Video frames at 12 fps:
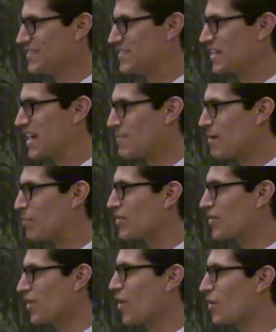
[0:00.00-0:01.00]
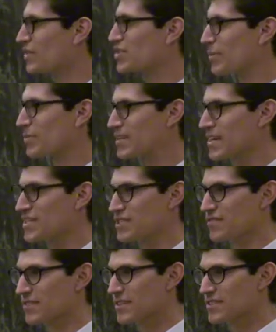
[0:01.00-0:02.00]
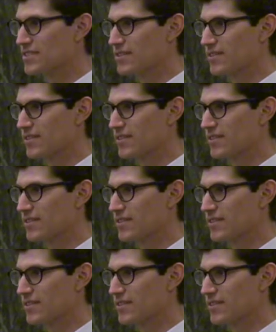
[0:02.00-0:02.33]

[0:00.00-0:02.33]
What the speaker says: to come up with your own interpretation of this.